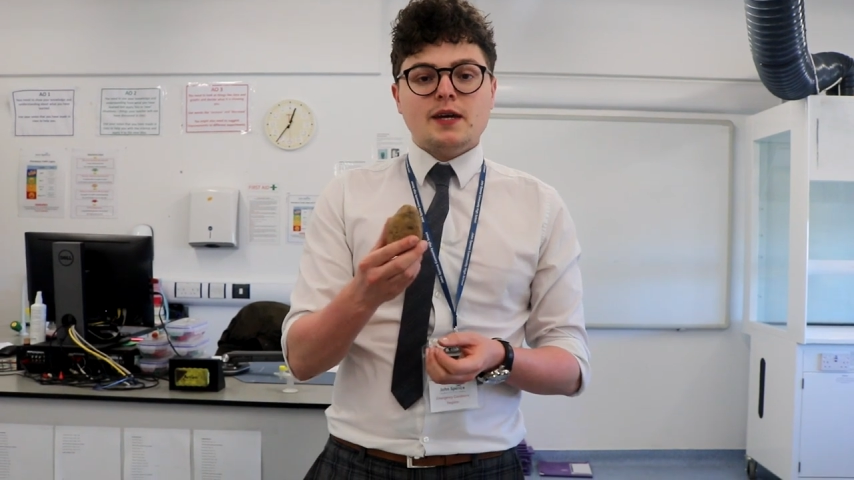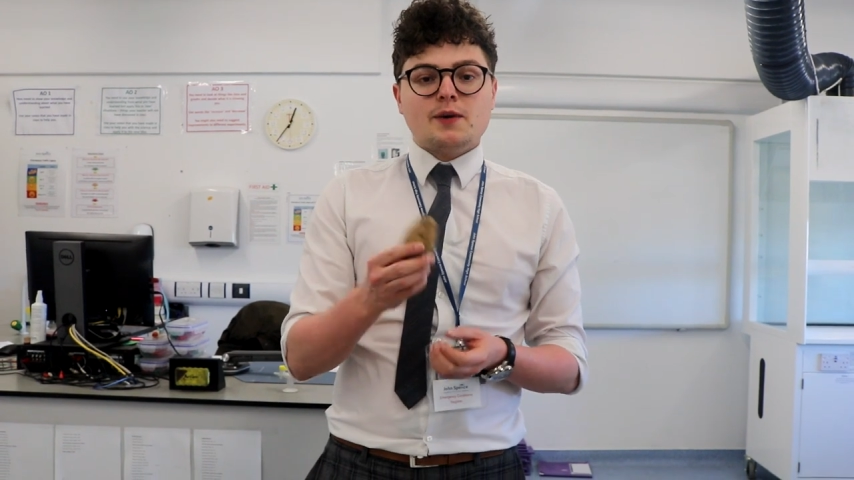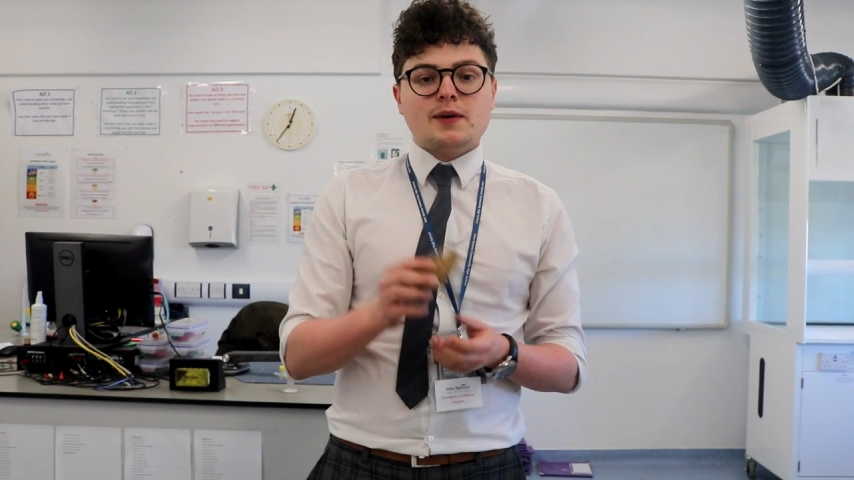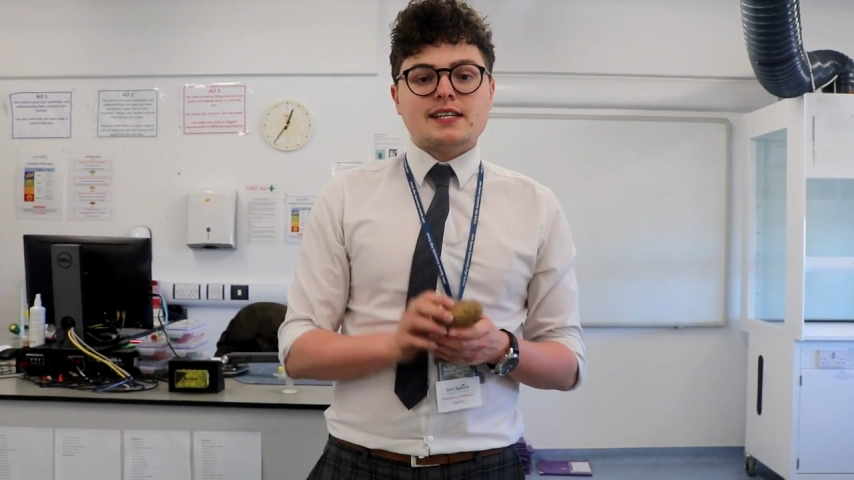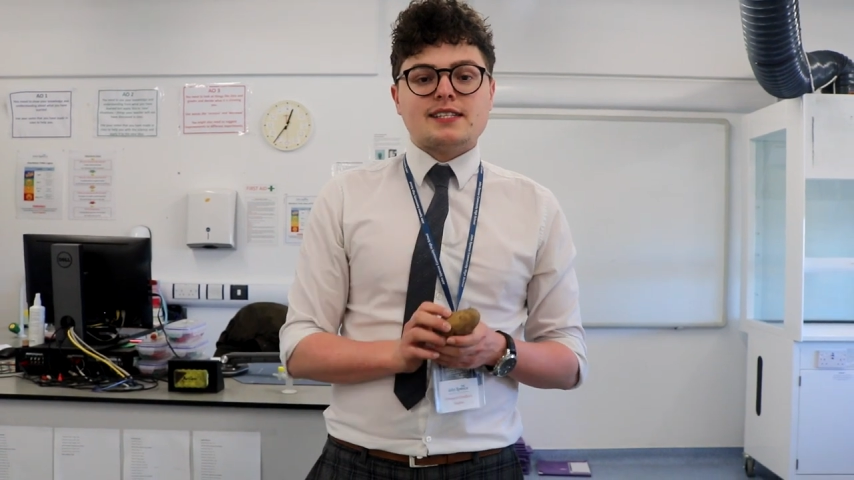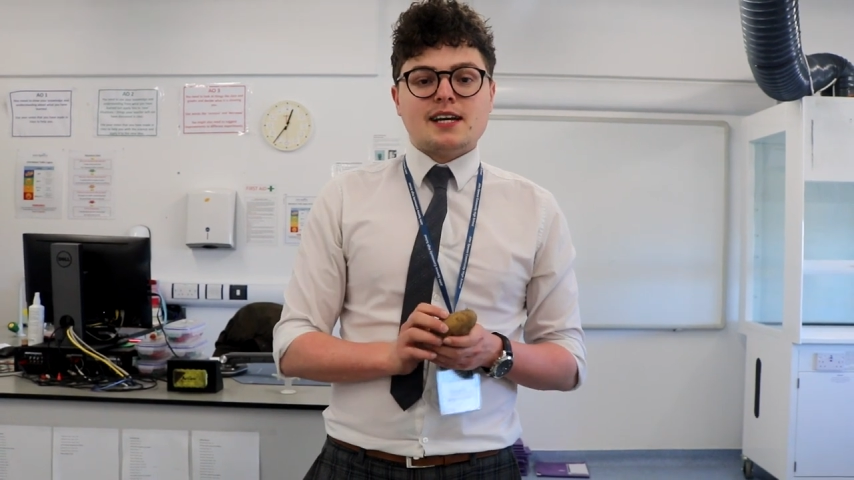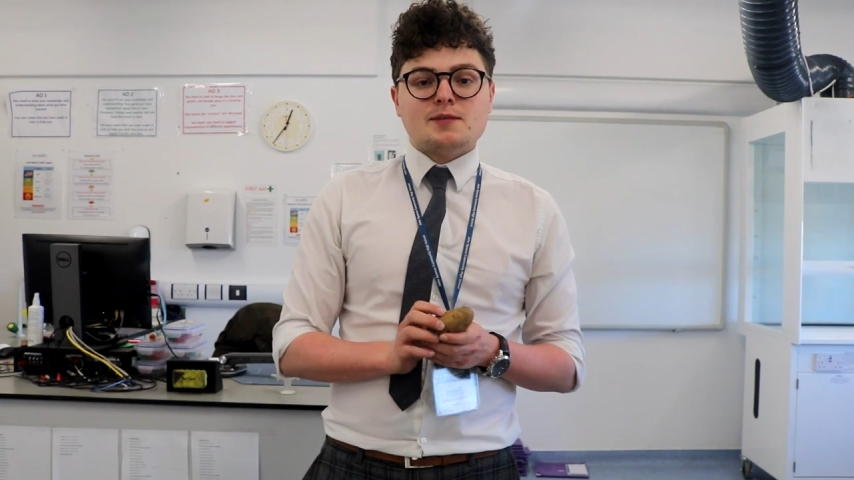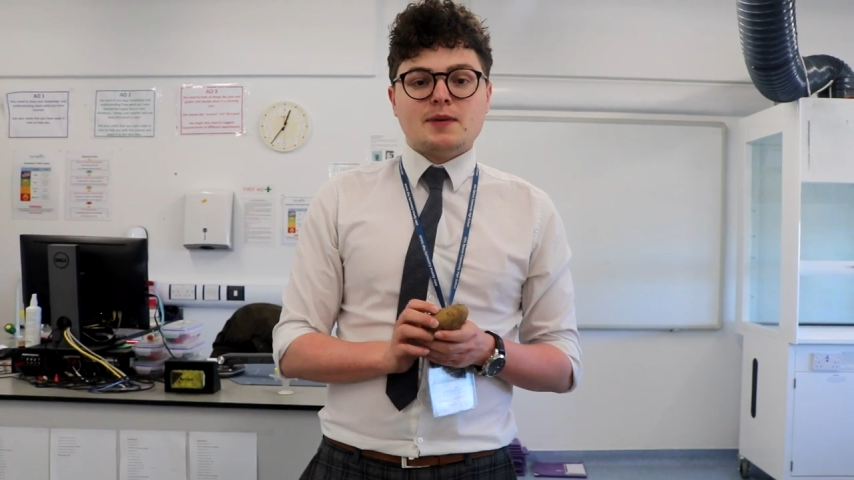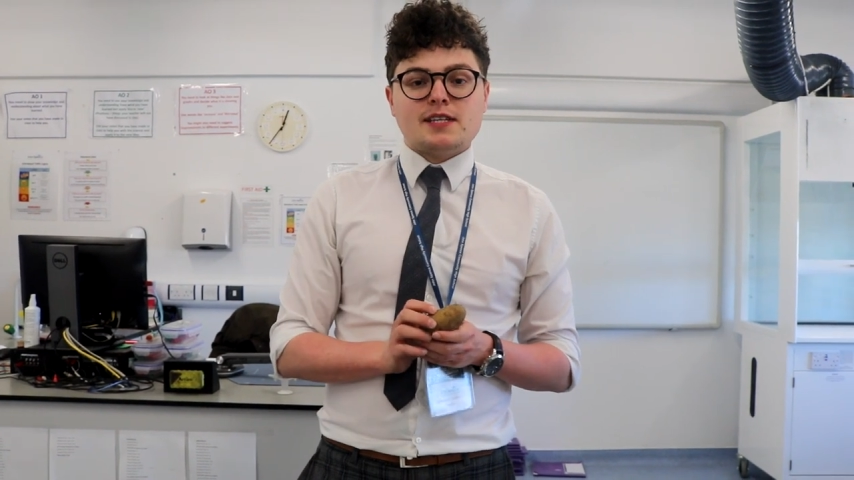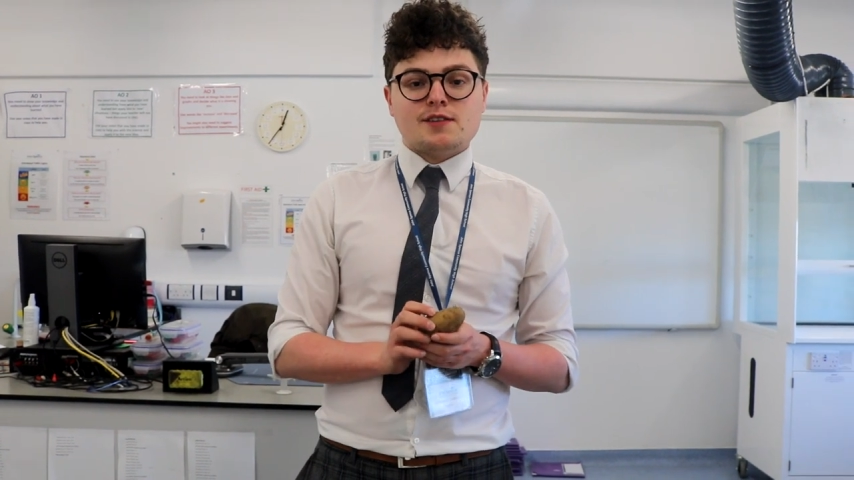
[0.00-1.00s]
equally
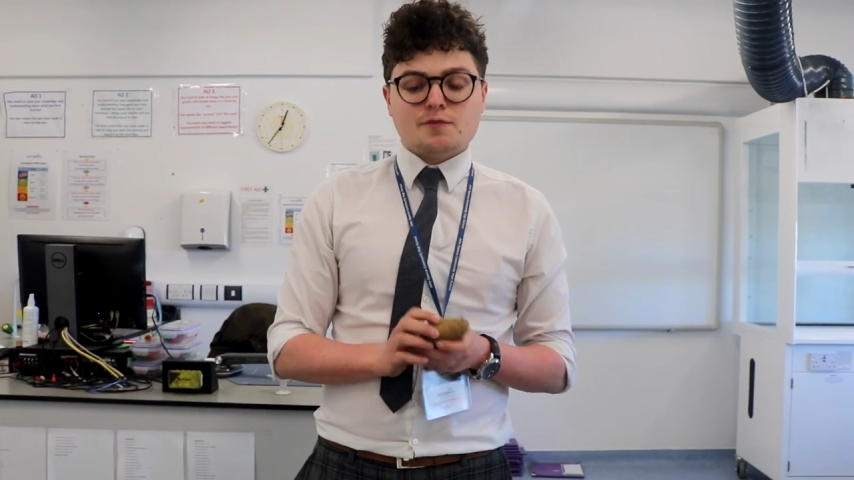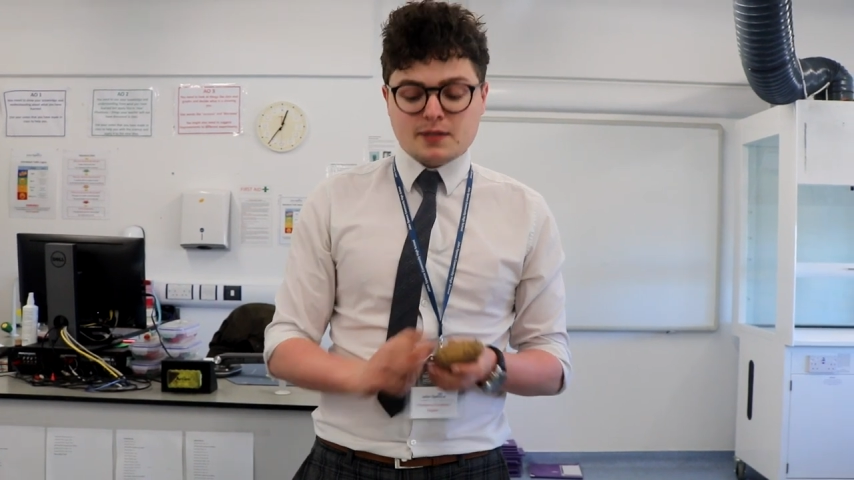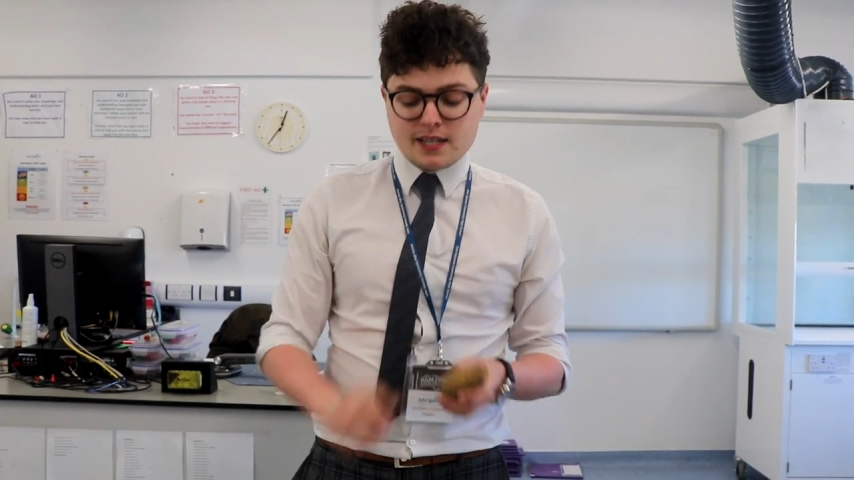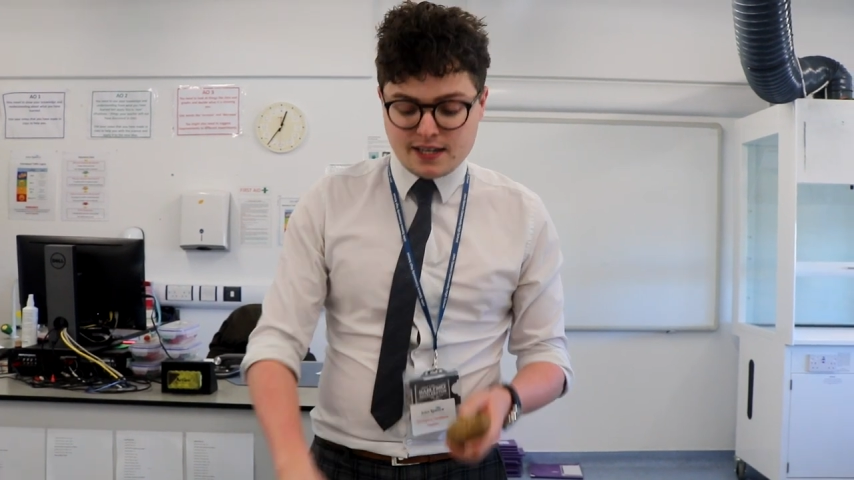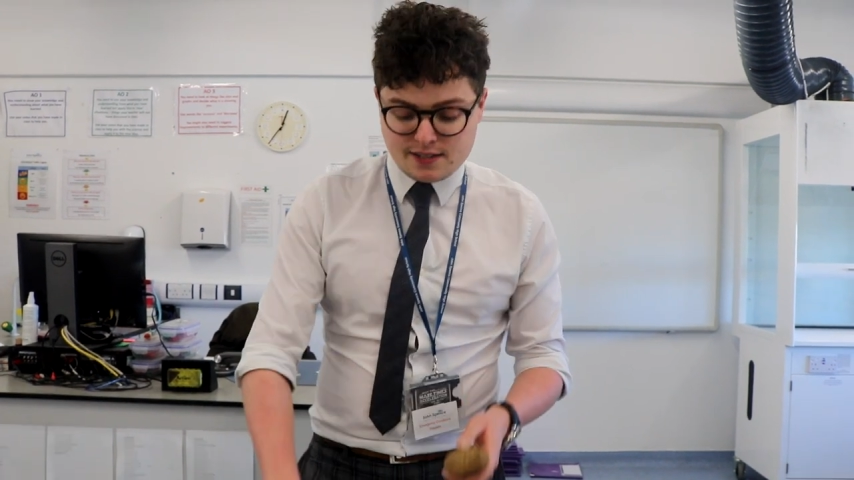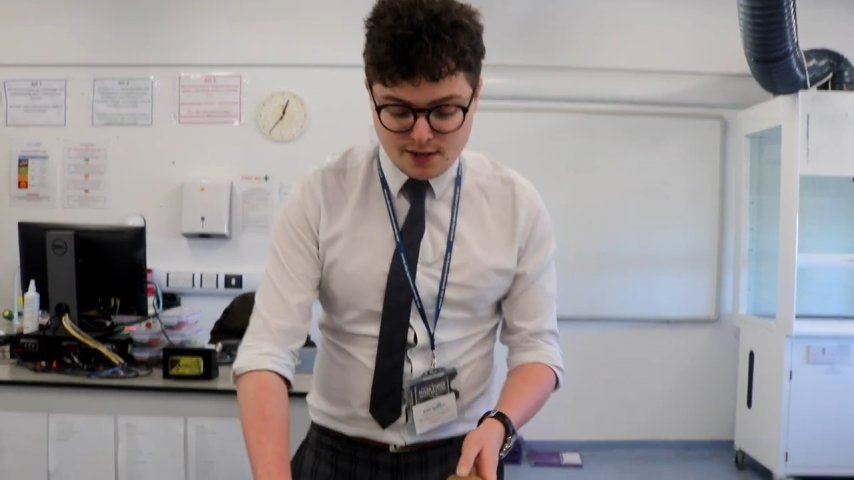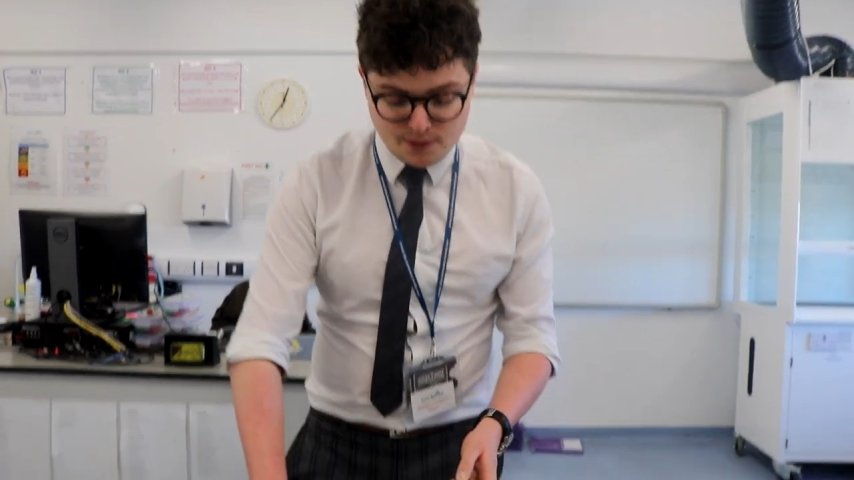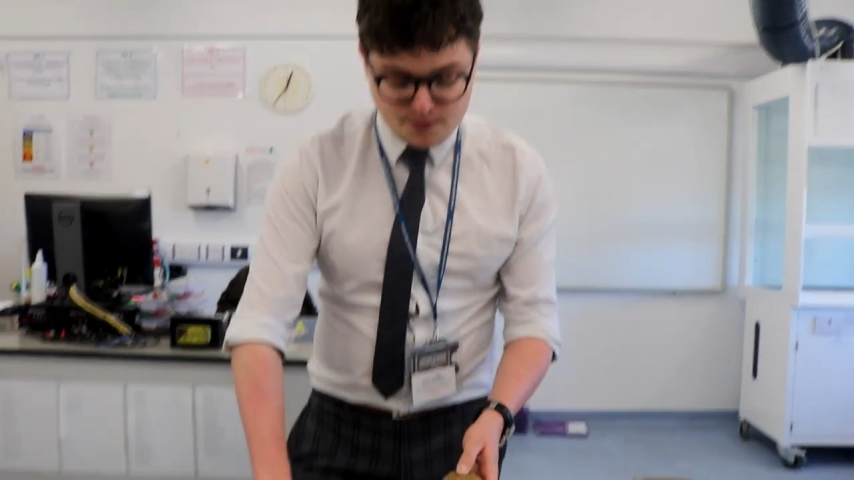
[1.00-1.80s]
sized bits of potato.